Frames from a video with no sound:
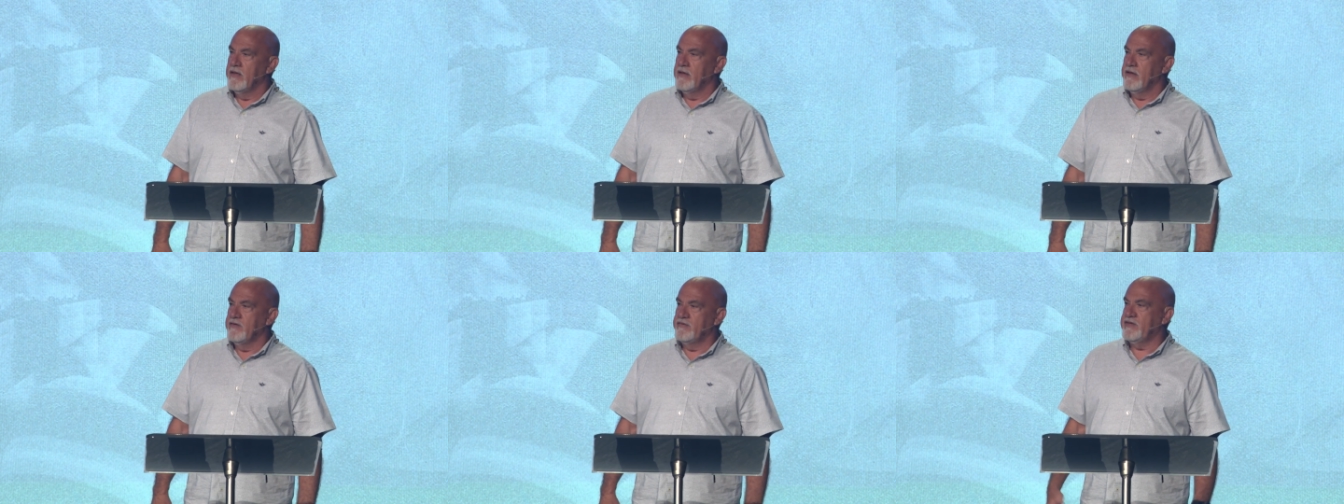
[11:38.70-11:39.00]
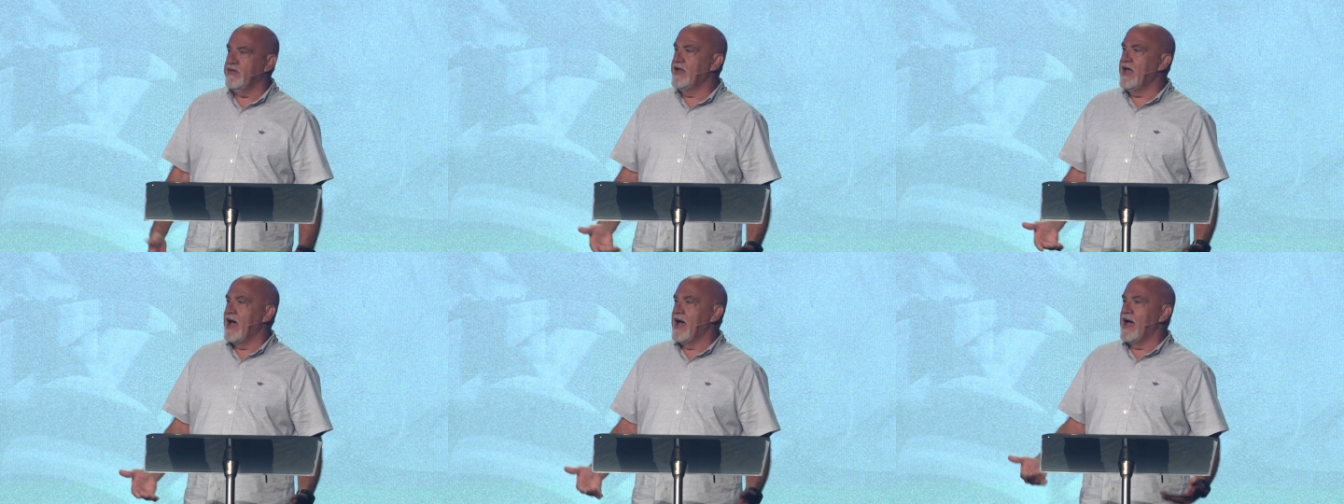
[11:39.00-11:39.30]
you
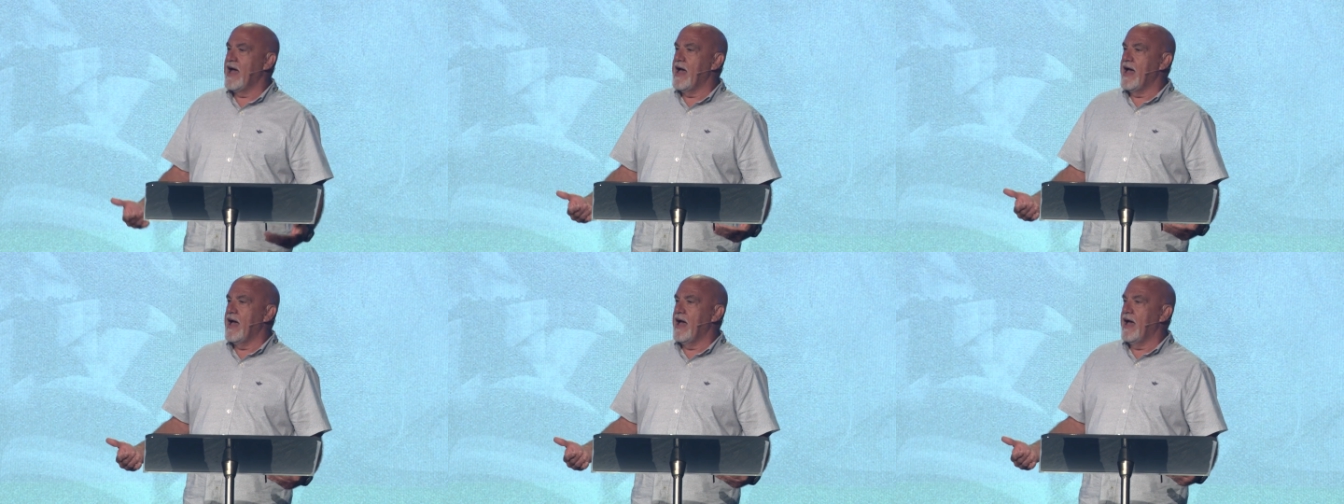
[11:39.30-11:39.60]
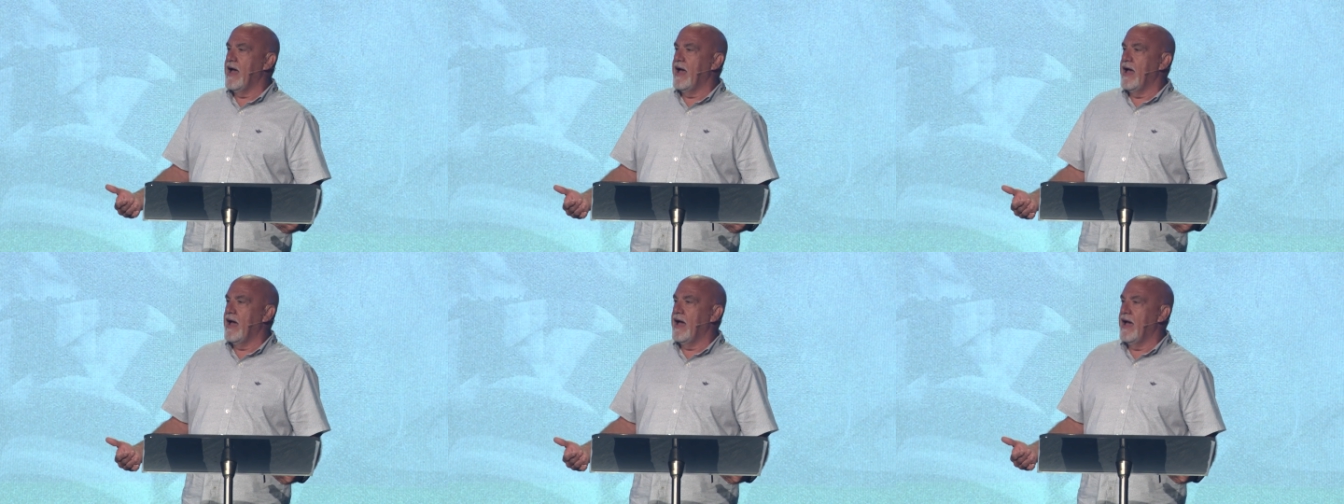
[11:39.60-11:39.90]
see, I,
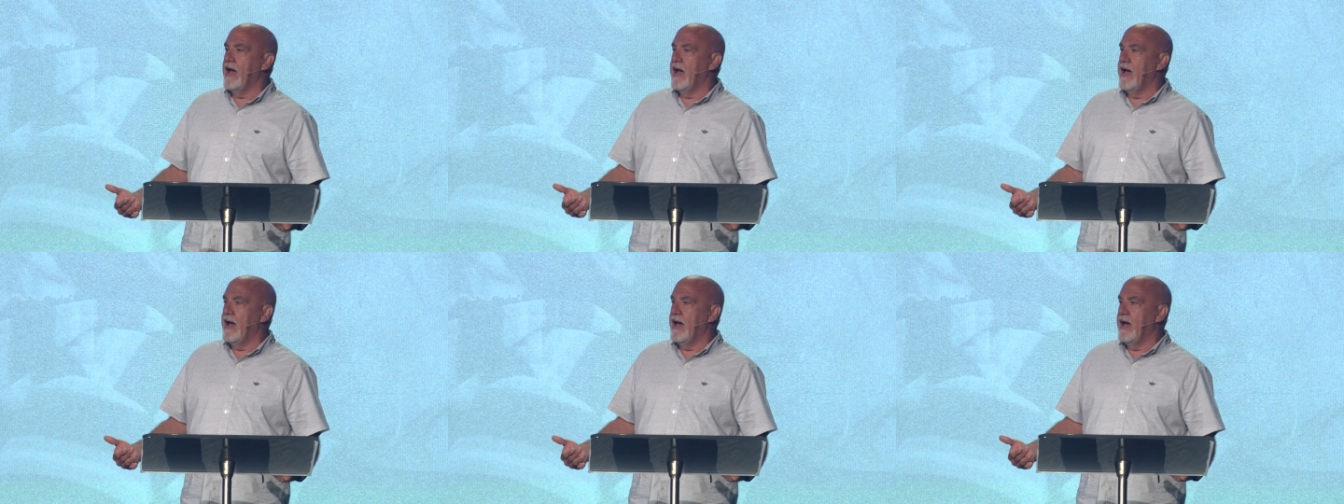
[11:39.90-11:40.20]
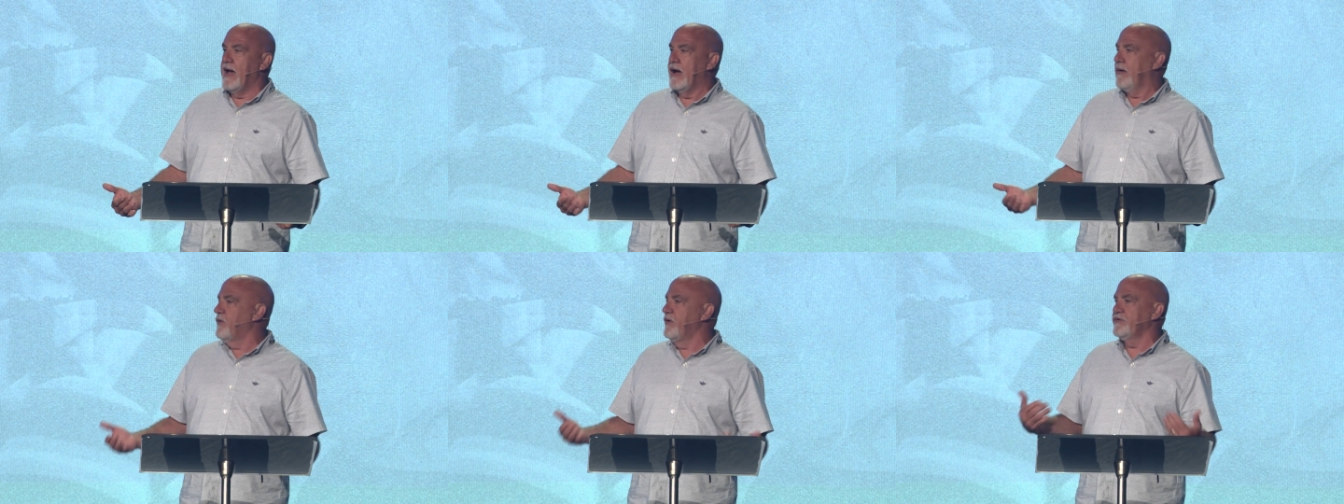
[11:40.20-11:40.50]

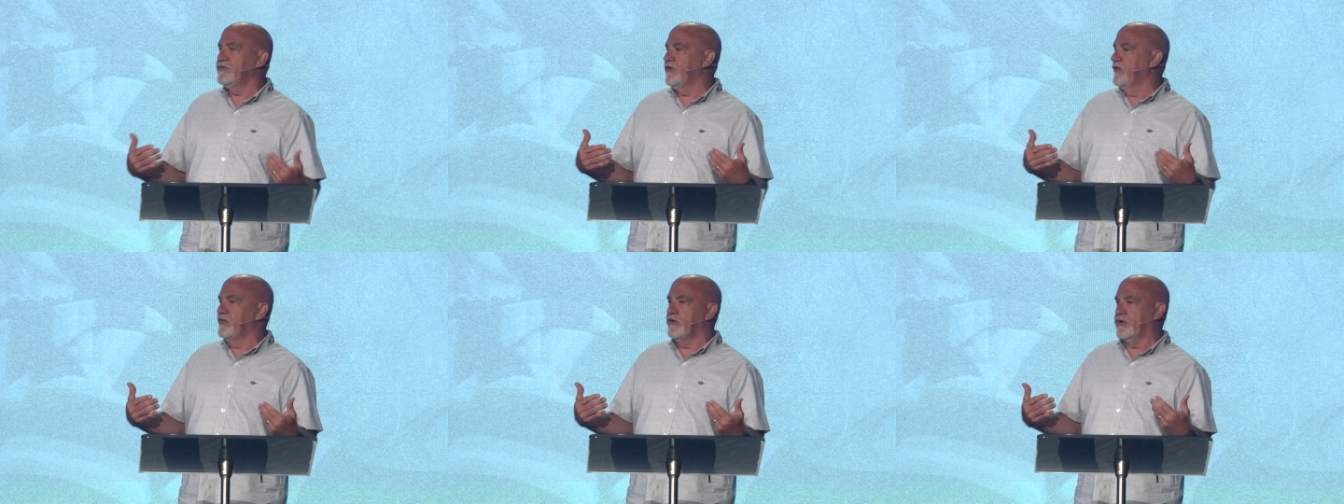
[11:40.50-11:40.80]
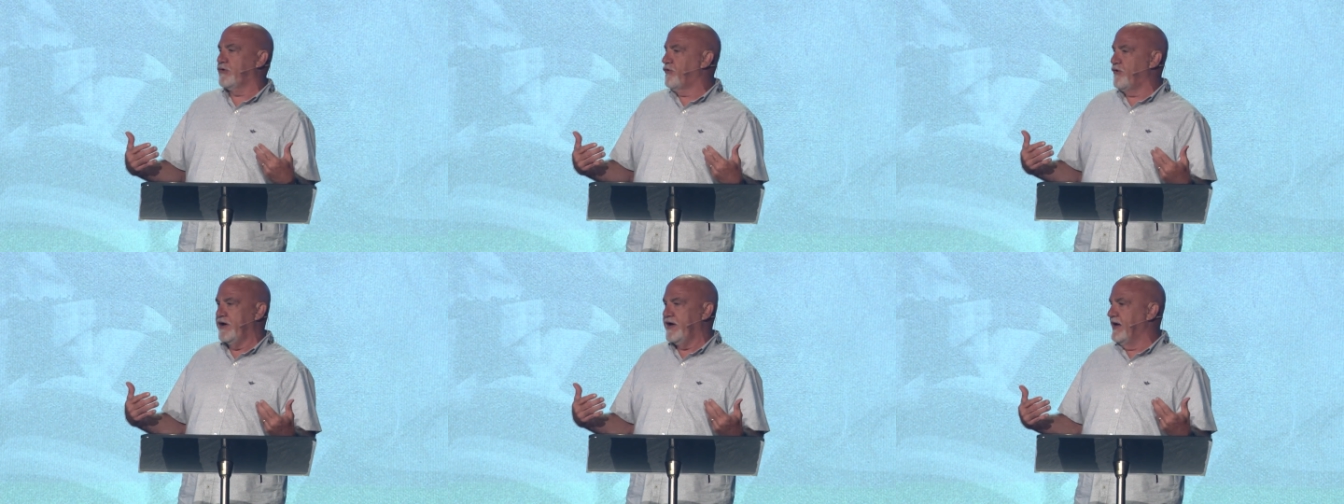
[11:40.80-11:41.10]
I wasn't the
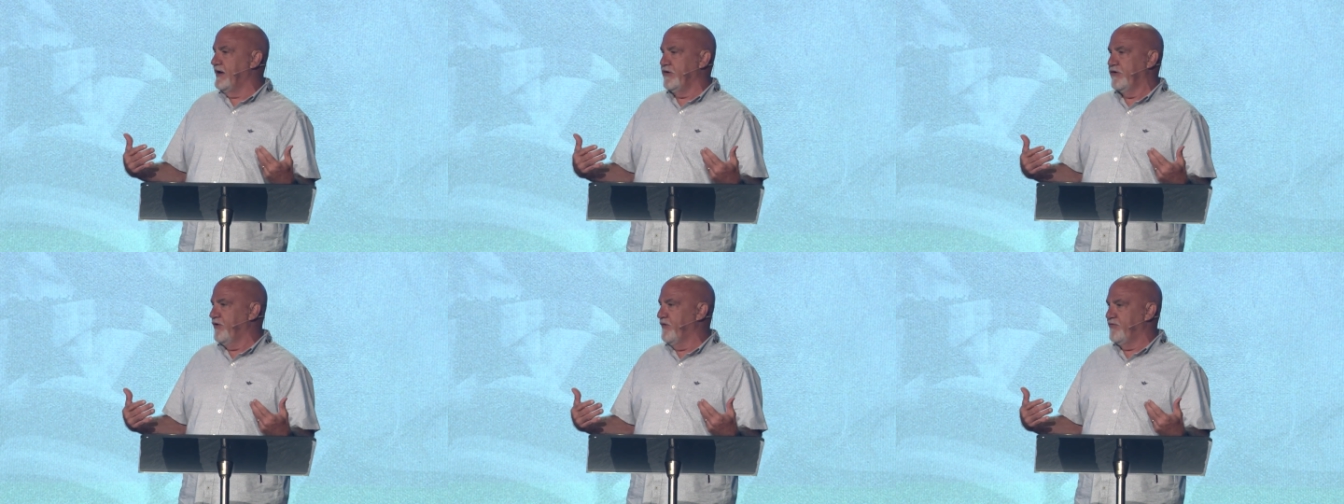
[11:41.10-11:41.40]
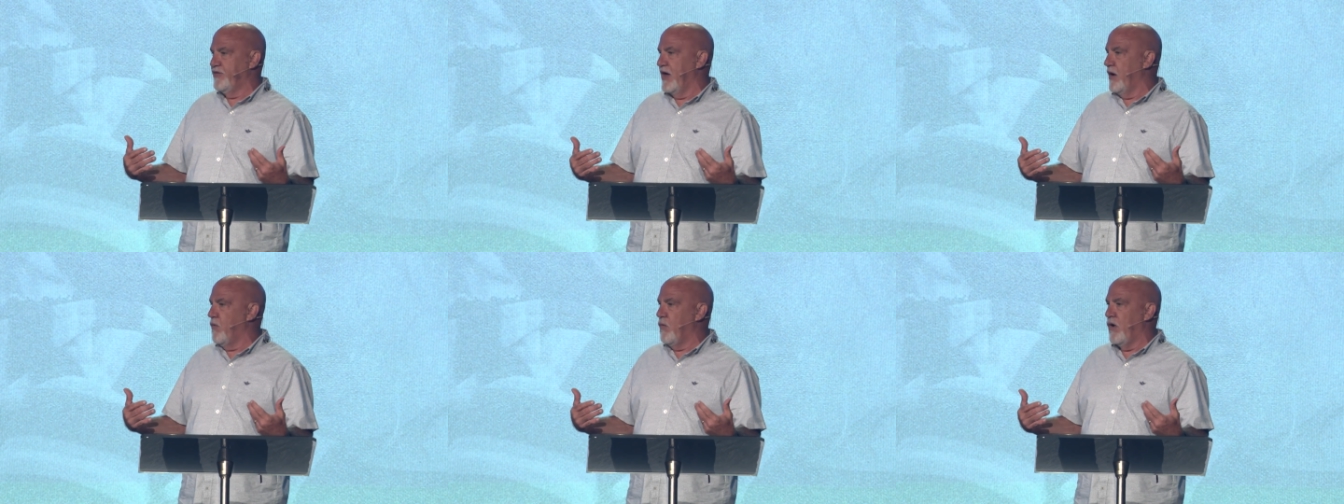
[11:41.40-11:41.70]
creator of
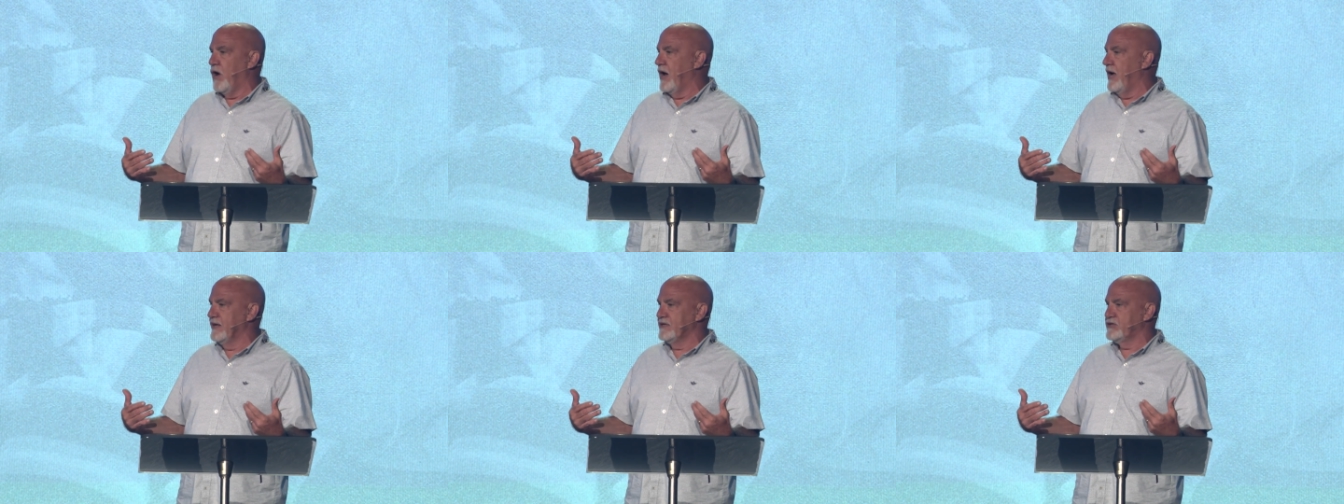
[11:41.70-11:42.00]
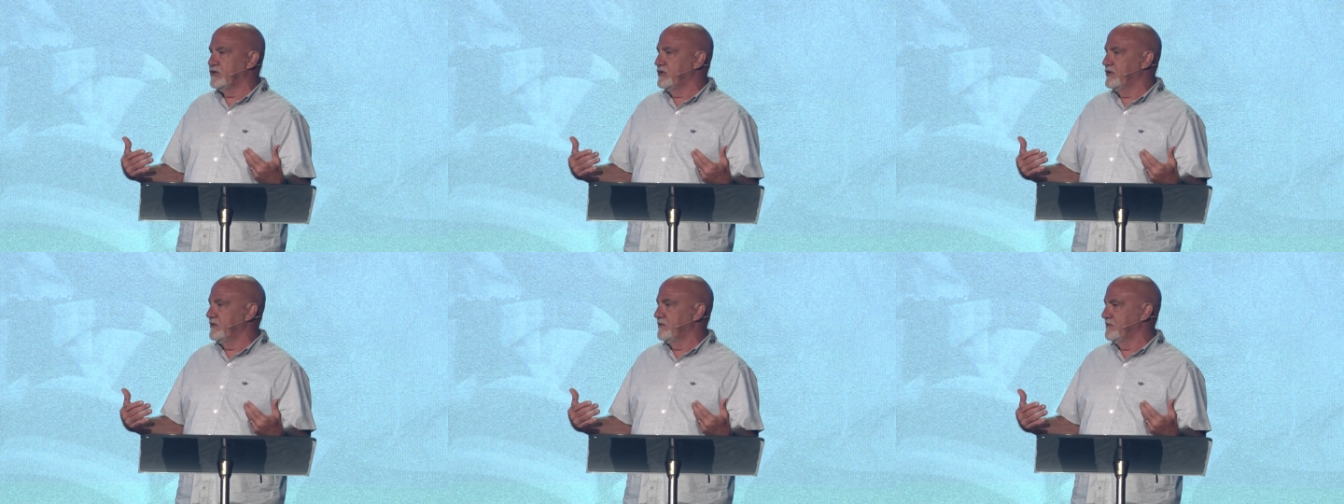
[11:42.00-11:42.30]
that watch.